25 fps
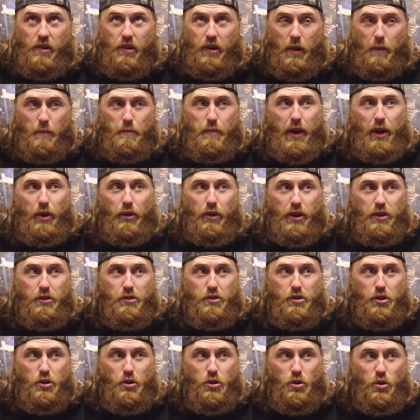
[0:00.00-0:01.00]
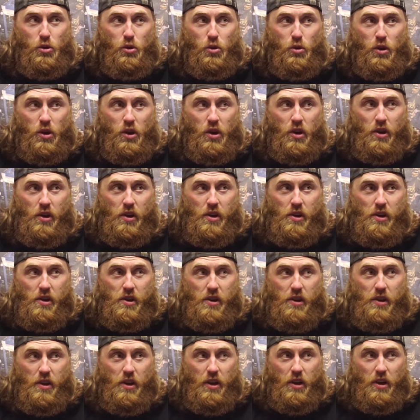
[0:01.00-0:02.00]
compare it to
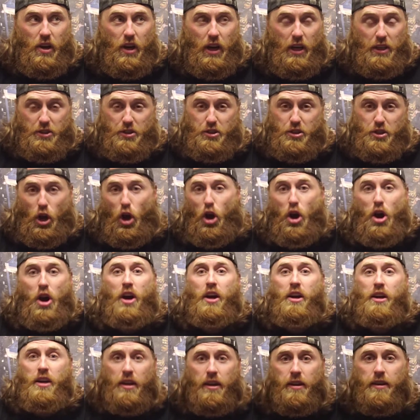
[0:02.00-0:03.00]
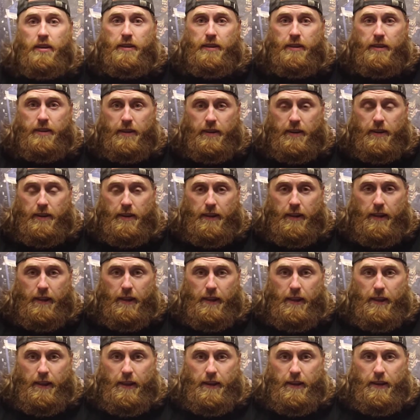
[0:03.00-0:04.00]
a song,
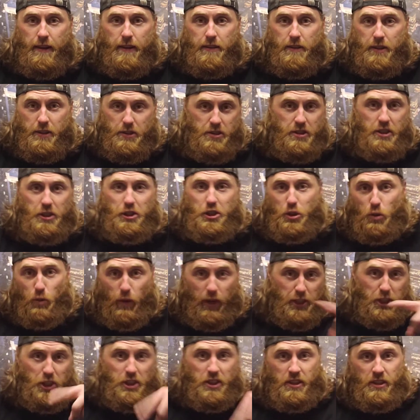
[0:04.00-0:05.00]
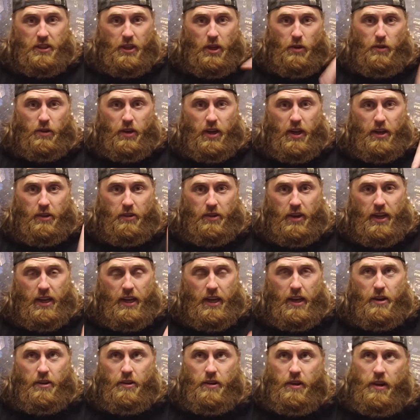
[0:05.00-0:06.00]
the situation going on right
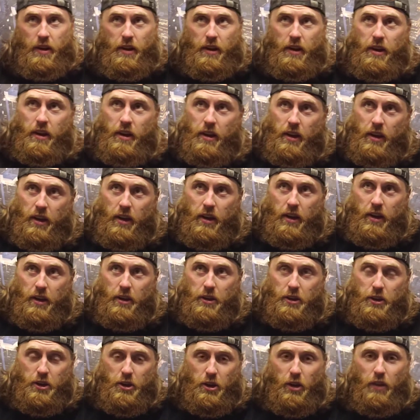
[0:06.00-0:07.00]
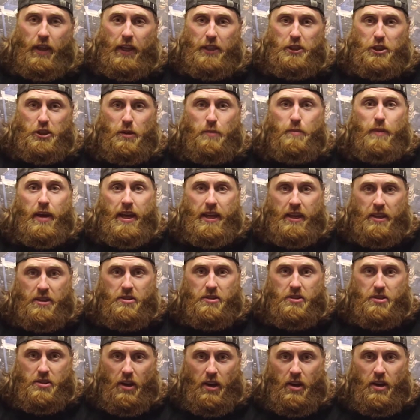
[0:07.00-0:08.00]
now, you know that Jamaican
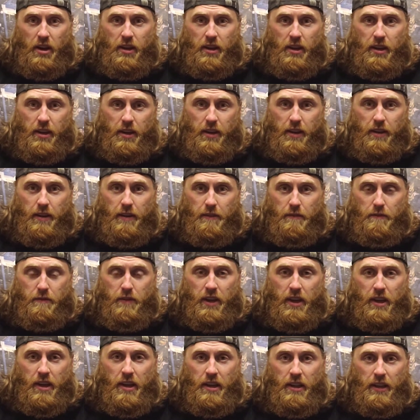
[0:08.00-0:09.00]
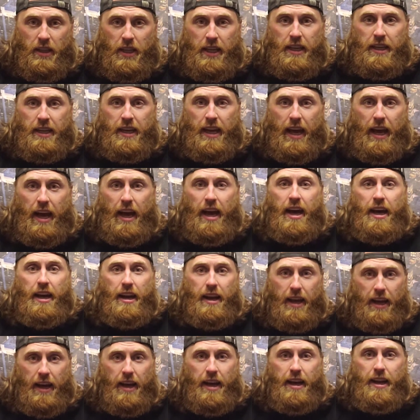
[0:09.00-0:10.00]
song, feeling
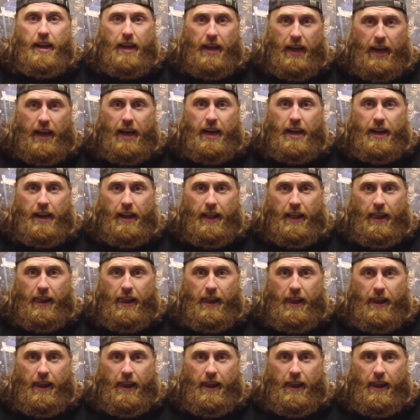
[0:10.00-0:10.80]
hot, hot, hot.